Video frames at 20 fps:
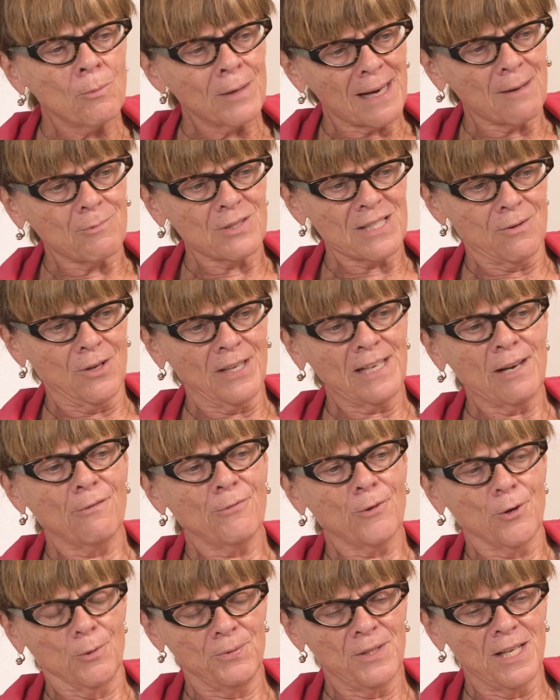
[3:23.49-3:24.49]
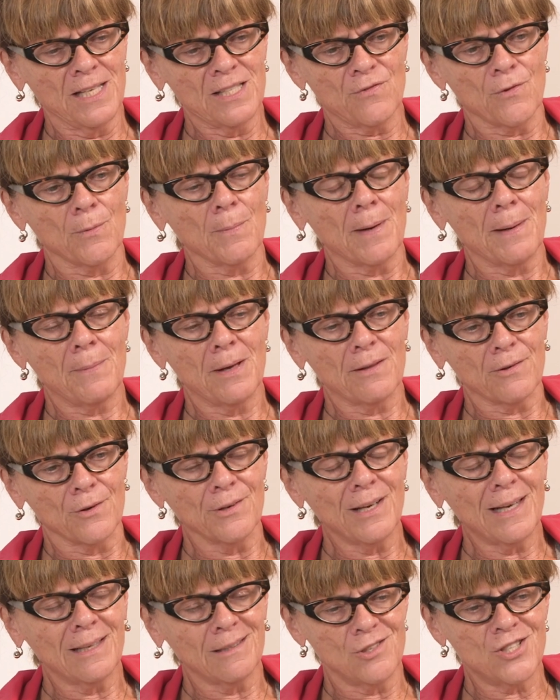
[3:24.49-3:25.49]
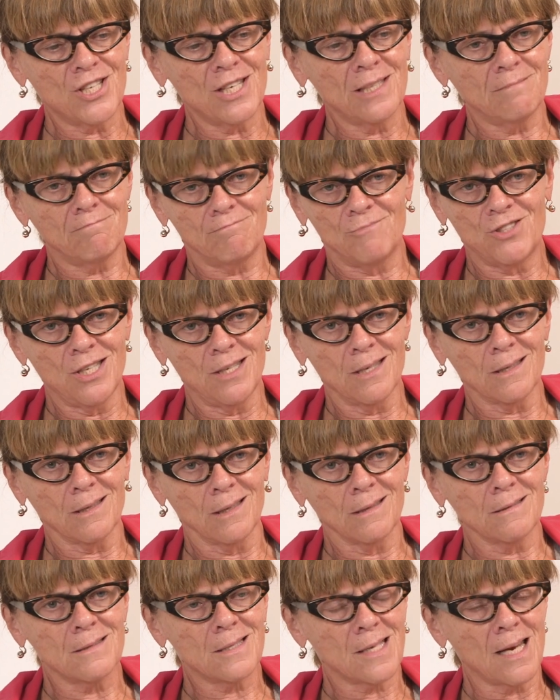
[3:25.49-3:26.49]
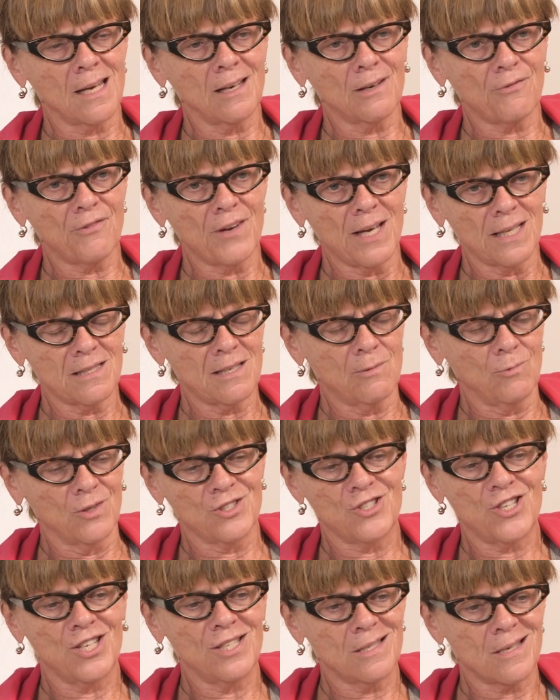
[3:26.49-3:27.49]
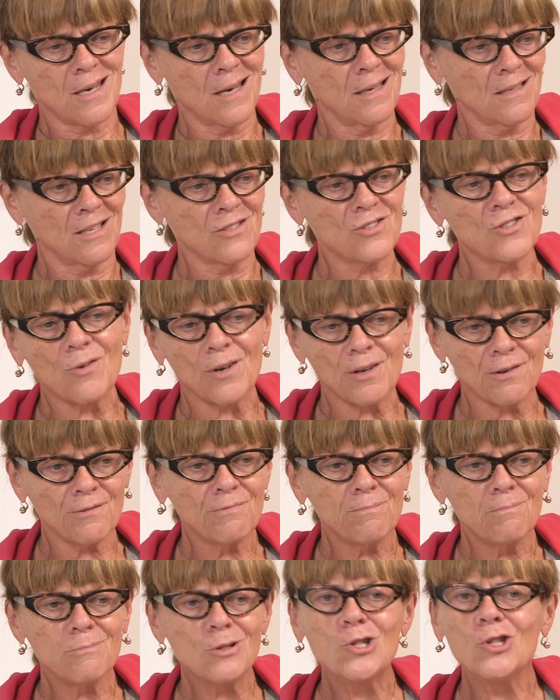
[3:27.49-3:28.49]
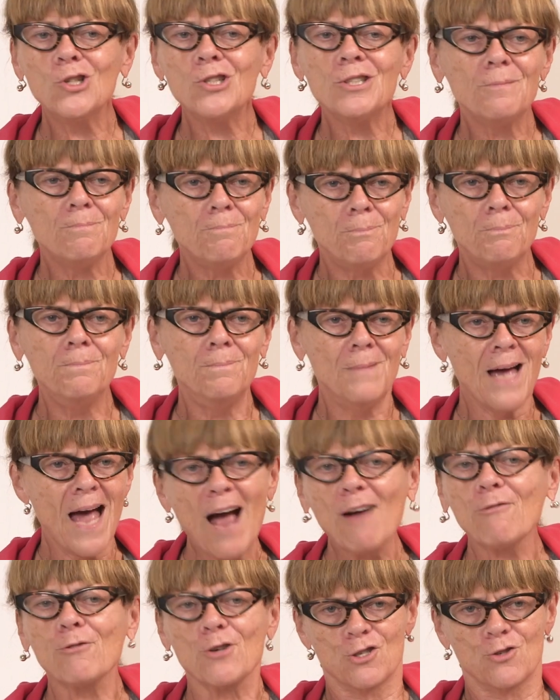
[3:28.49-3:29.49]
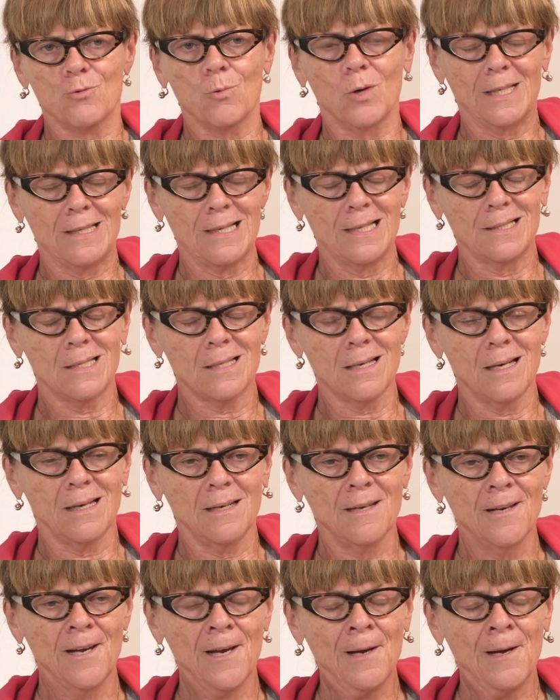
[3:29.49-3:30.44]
when I was looking for a place for my mother, and she didn't stay in a fancy one. She stayed in a sort of good average one, I'd say.